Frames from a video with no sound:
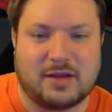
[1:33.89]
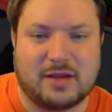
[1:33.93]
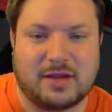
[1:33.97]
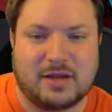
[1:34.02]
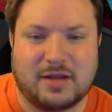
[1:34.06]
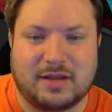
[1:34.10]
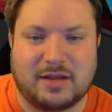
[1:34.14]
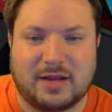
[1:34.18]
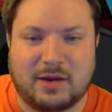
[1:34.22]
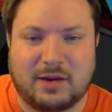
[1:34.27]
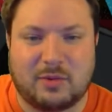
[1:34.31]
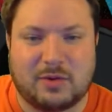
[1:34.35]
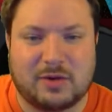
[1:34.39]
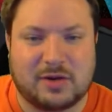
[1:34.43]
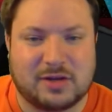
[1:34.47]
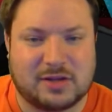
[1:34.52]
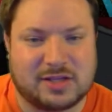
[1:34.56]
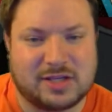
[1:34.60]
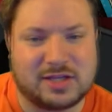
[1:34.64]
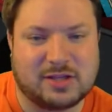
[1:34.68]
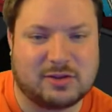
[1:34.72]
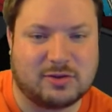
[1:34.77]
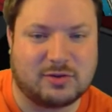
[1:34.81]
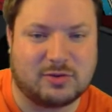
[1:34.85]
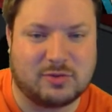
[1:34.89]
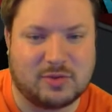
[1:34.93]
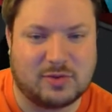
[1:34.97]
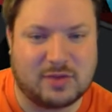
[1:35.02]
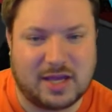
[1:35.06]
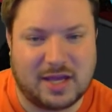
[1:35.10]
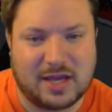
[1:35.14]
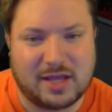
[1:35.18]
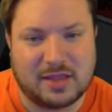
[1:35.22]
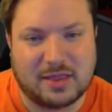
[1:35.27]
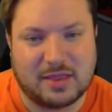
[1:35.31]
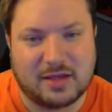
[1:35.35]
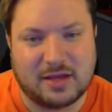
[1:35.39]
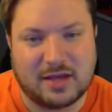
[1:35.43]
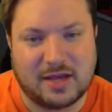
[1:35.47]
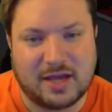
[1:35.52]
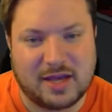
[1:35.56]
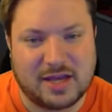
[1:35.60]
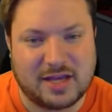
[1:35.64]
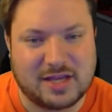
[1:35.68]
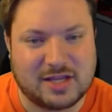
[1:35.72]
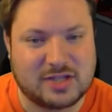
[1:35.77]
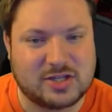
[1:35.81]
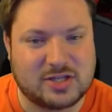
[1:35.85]
and I wanted to either do the, the
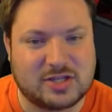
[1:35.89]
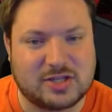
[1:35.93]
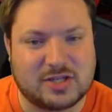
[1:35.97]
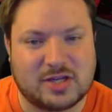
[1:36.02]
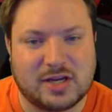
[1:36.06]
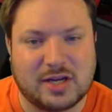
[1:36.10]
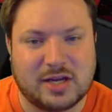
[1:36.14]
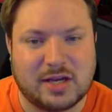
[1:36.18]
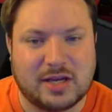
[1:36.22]
Edge,